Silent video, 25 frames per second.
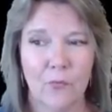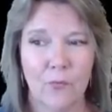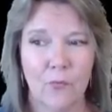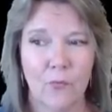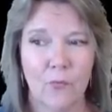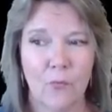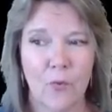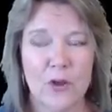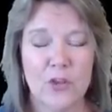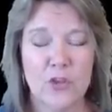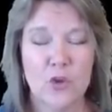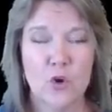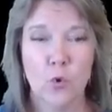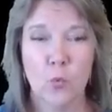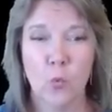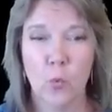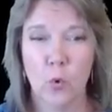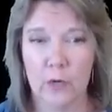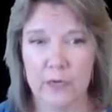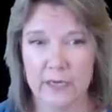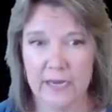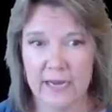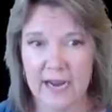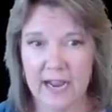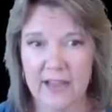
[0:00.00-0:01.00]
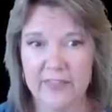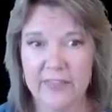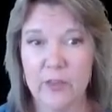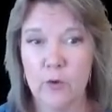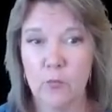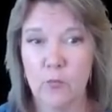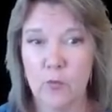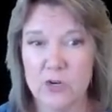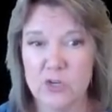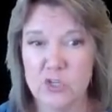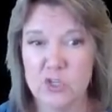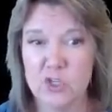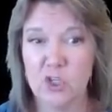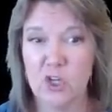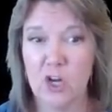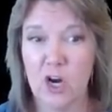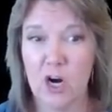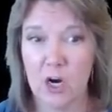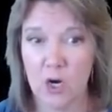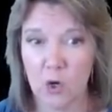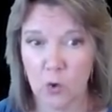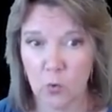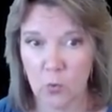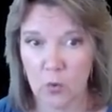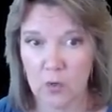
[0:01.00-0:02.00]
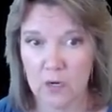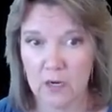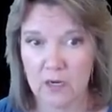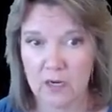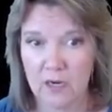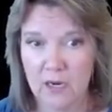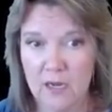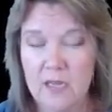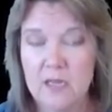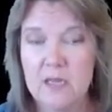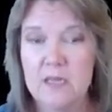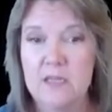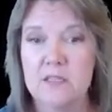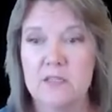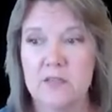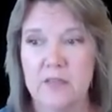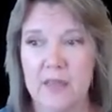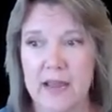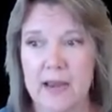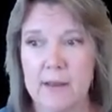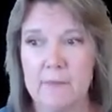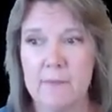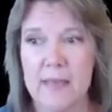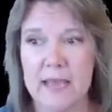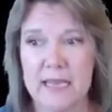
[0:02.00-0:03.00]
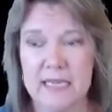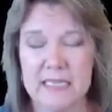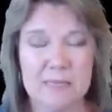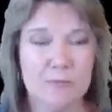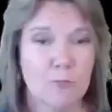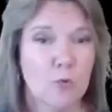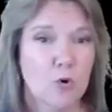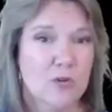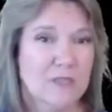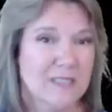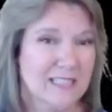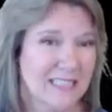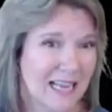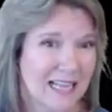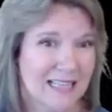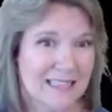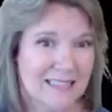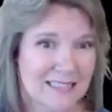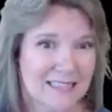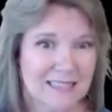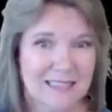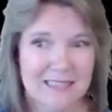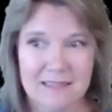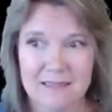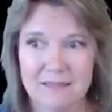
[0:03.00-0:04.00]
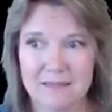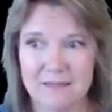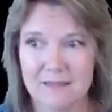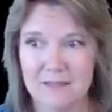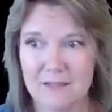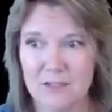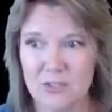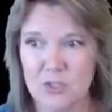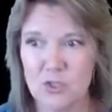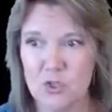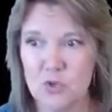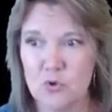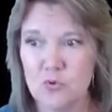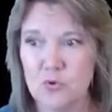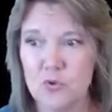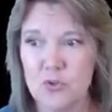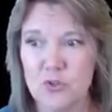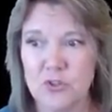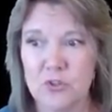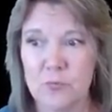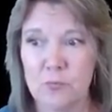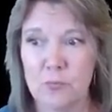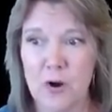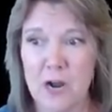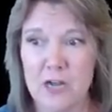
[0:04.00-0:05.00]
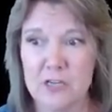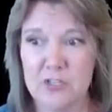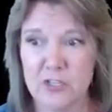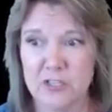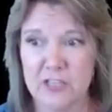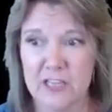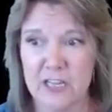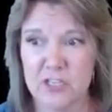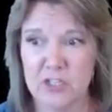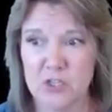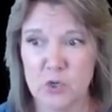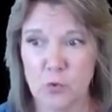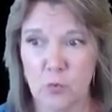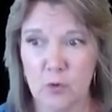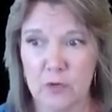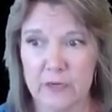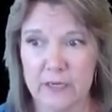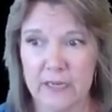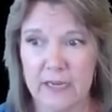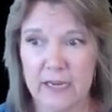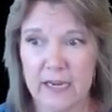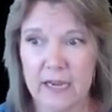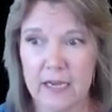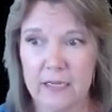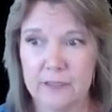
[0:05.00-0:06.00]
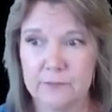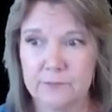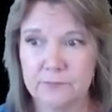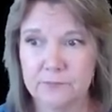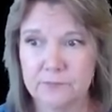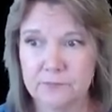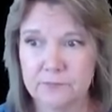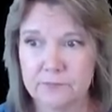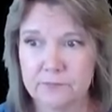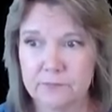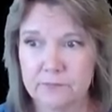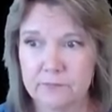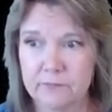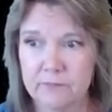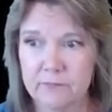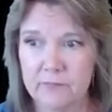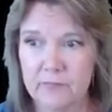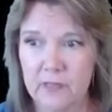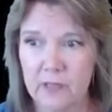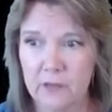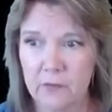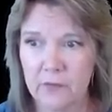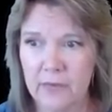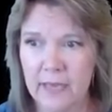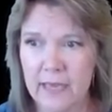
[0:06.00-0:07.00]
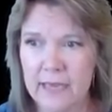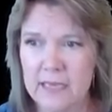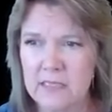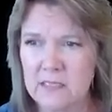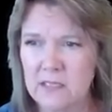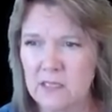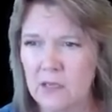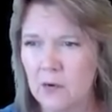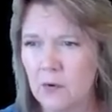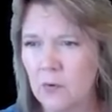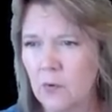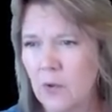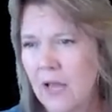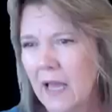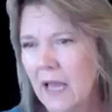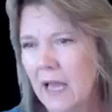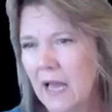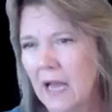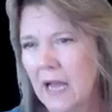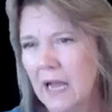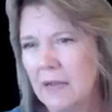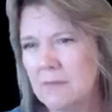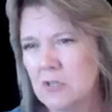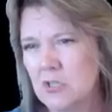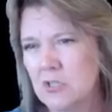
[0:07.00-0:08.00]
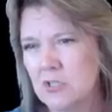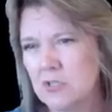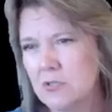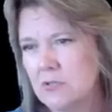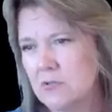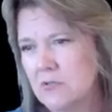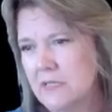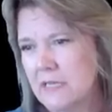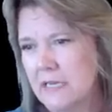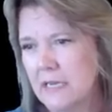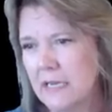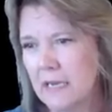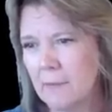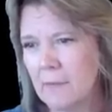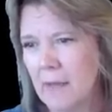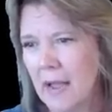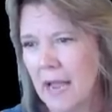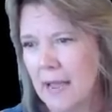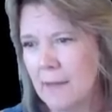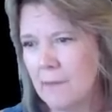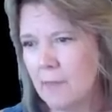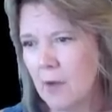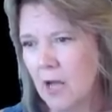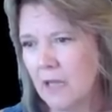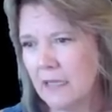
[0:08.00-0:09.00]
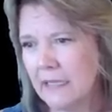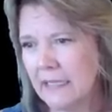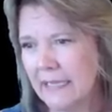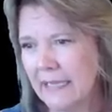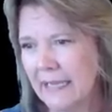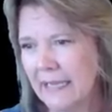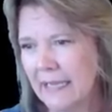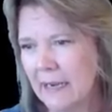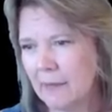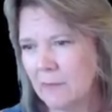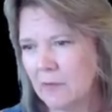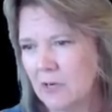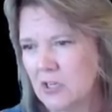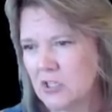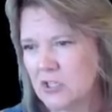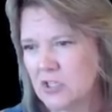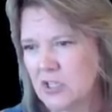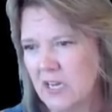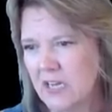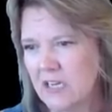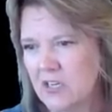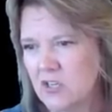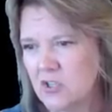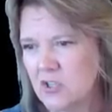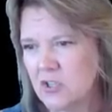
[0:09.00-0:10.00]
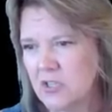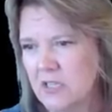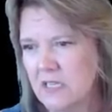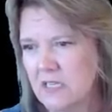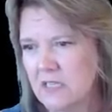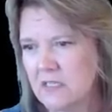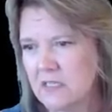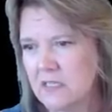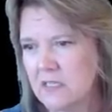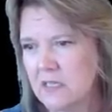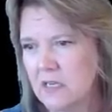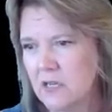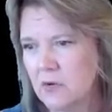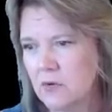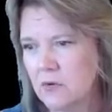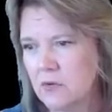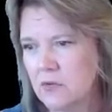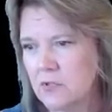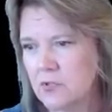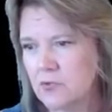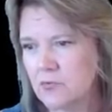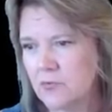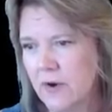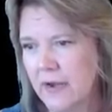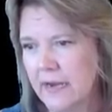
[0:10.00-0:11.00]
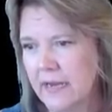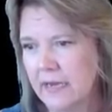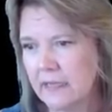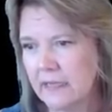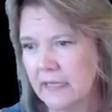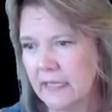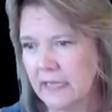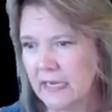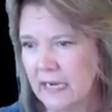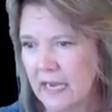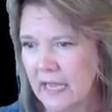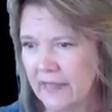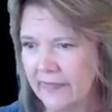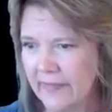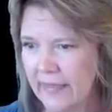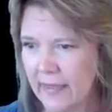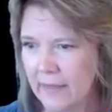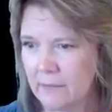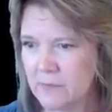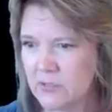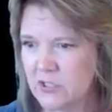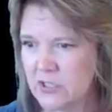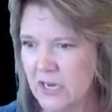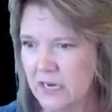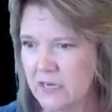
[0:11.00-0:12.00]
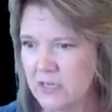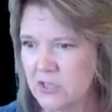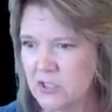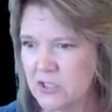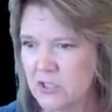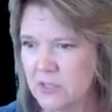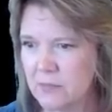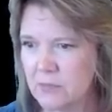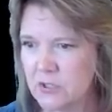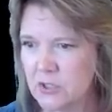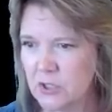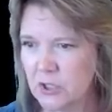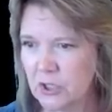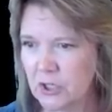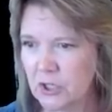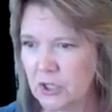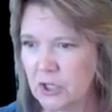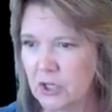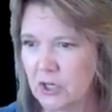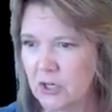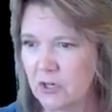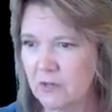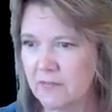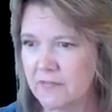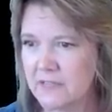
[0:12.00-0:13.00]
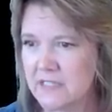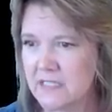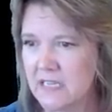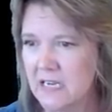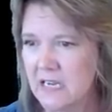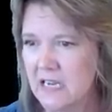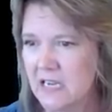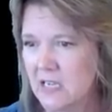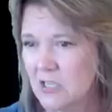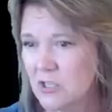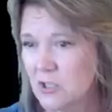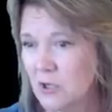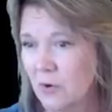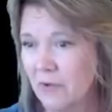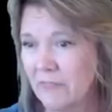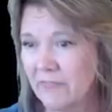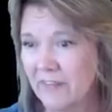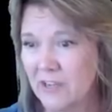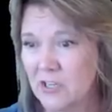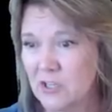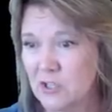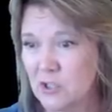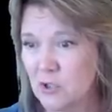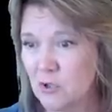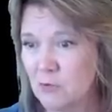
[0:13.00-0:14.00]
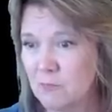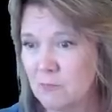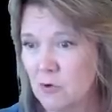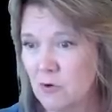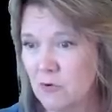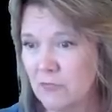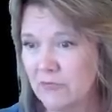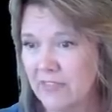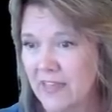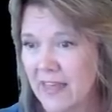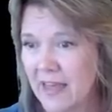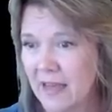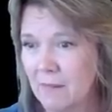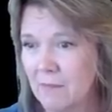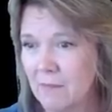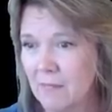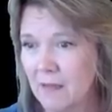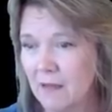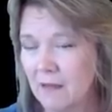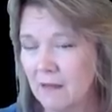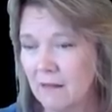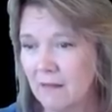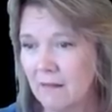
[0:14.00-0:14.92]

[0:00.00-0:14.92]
what you're working on, the original artwork, so that it makes more sense to the project that you're working on. Okay, so I'm eyeballing it. I'm going to change these nodes, right click on them, change them to curves. So if I do move them,